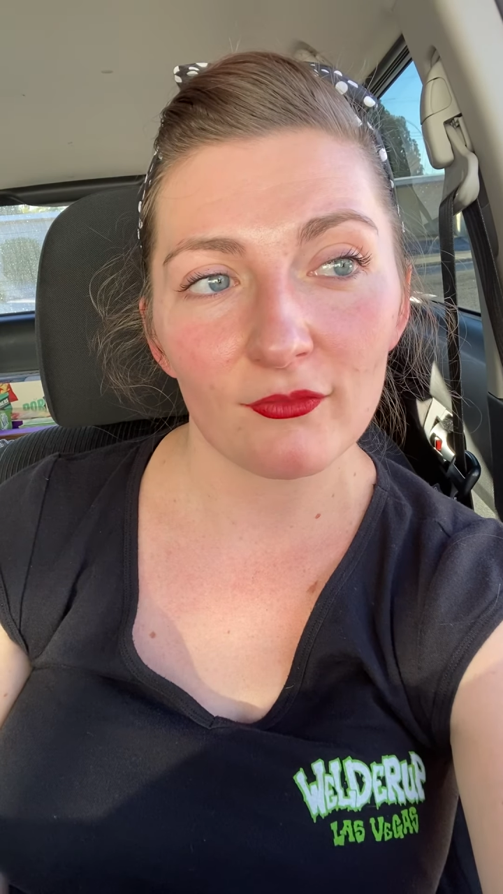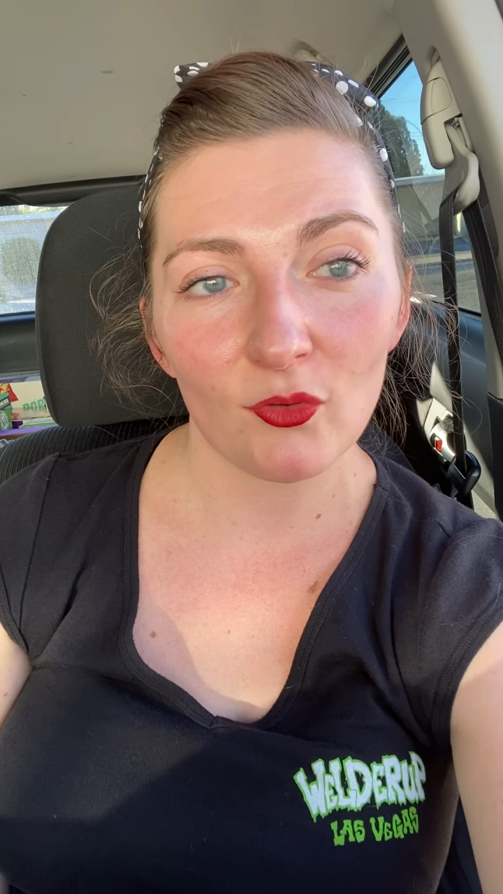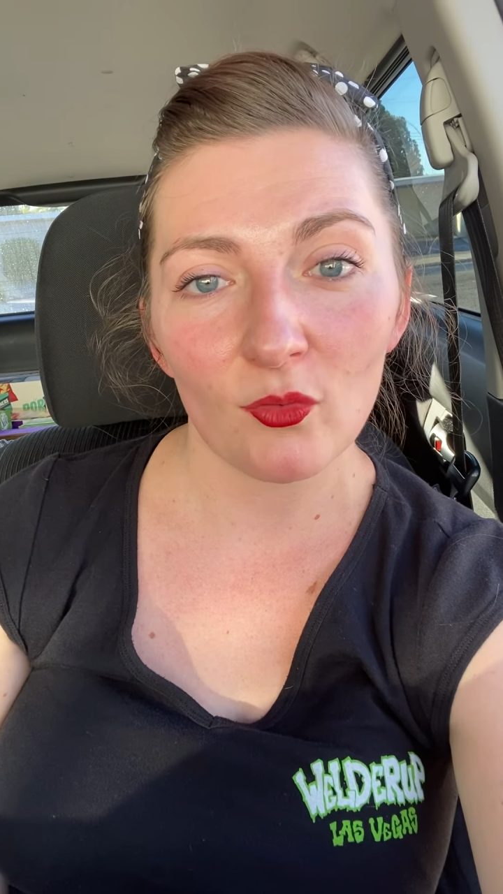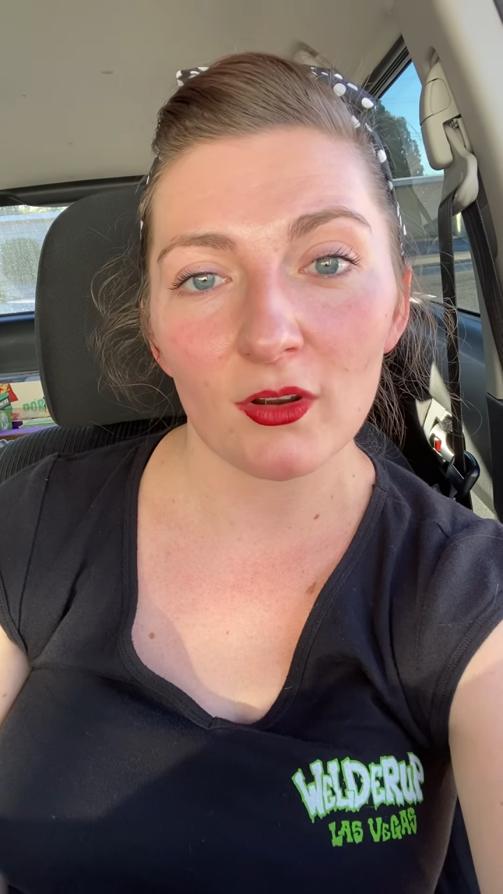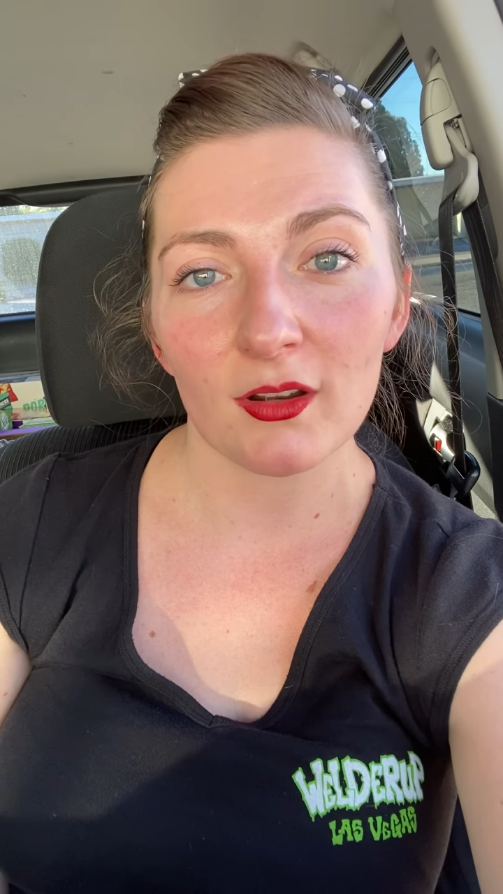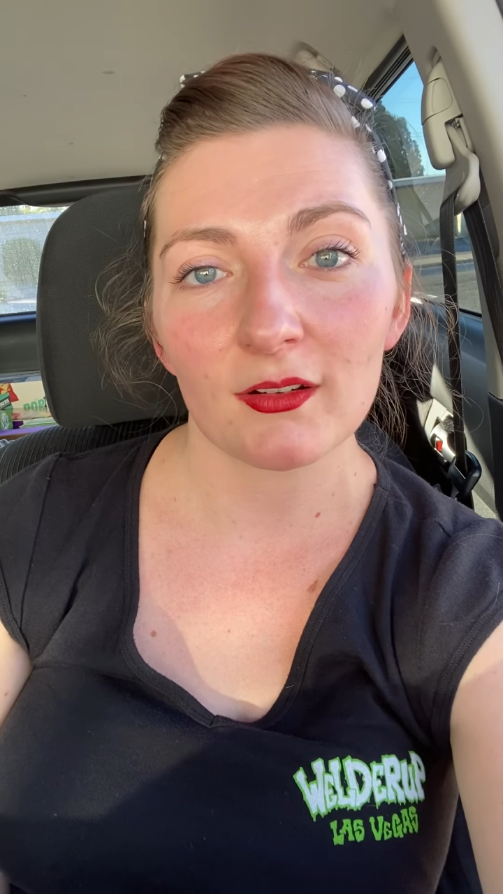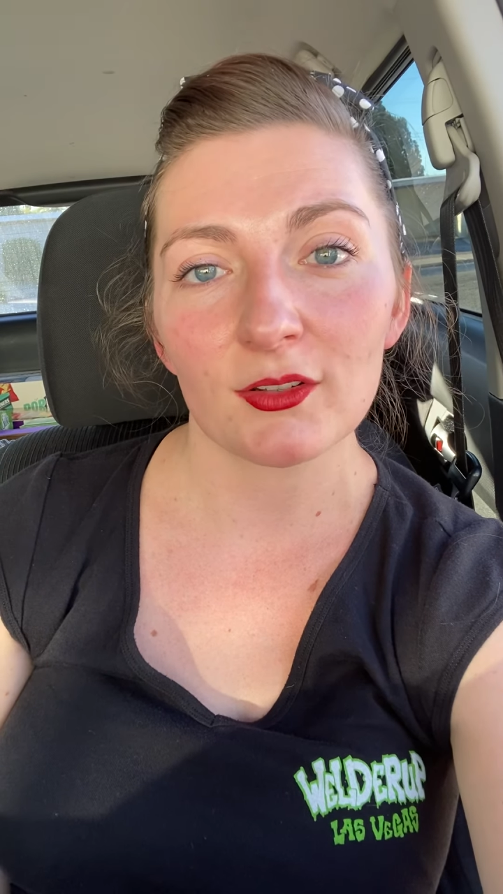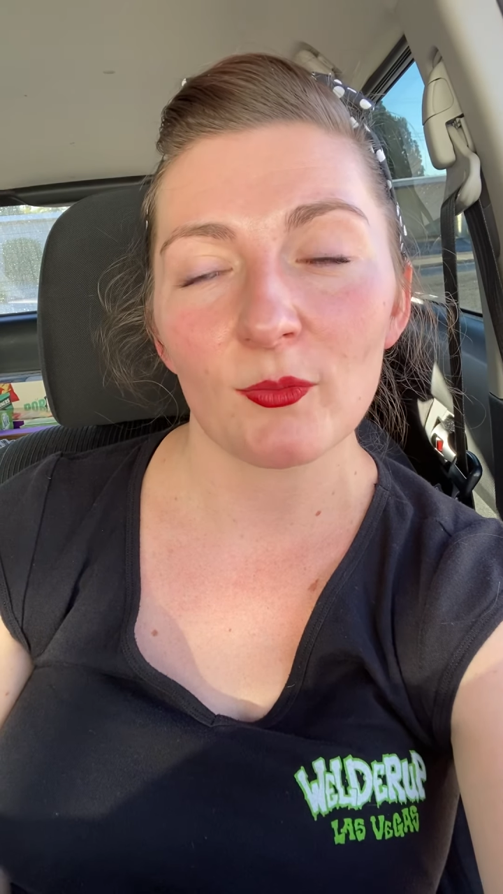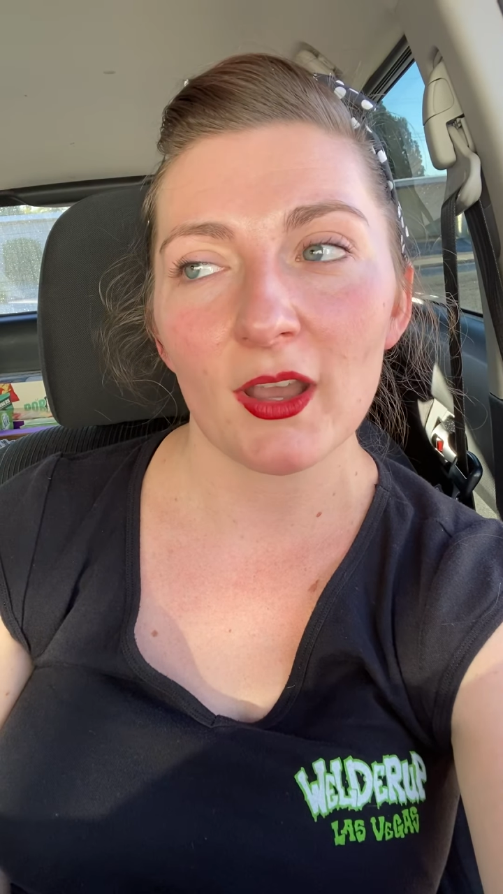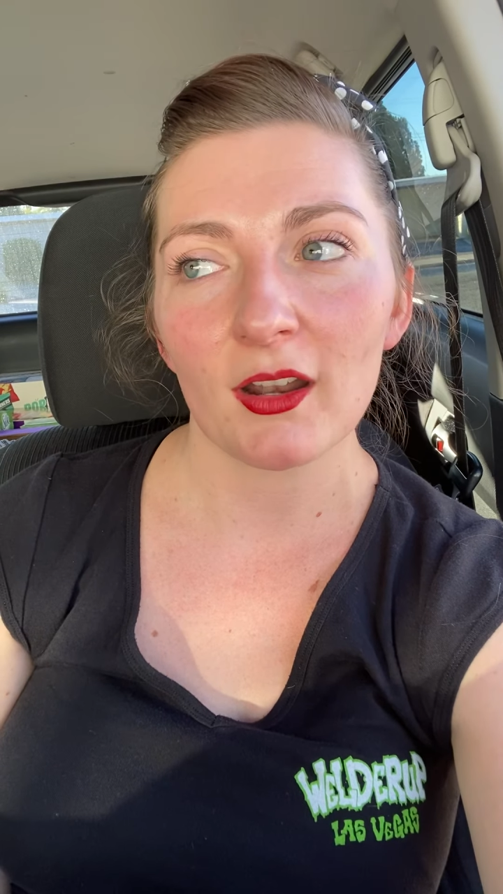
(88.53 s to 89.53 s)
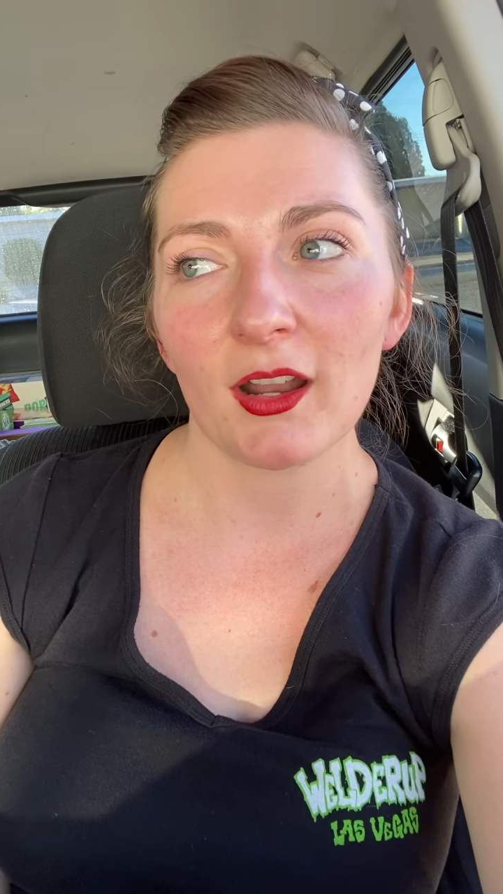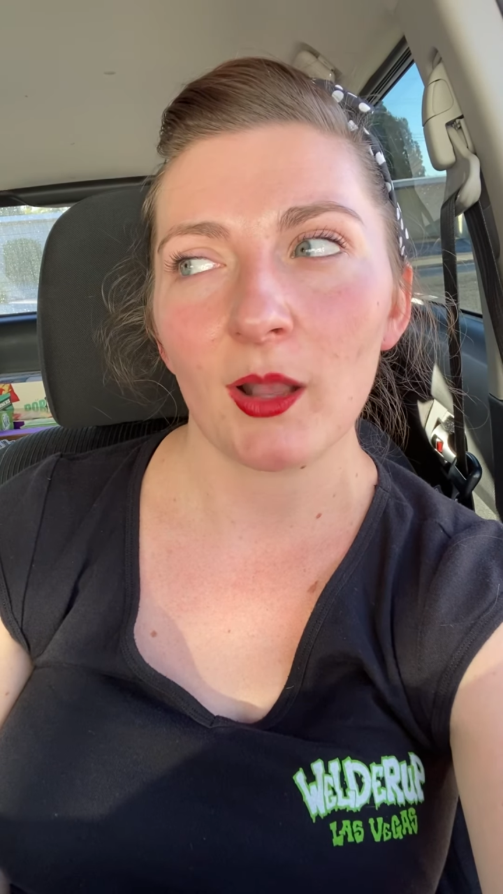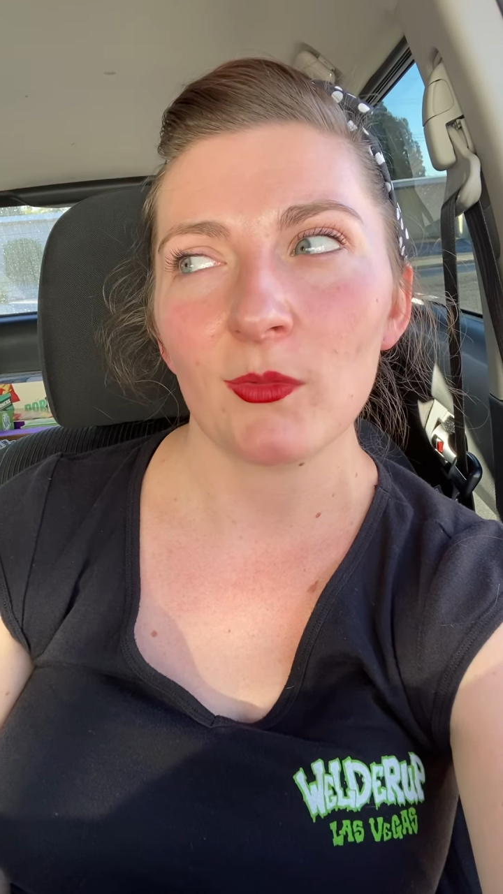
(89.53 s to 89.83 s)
forward no matter how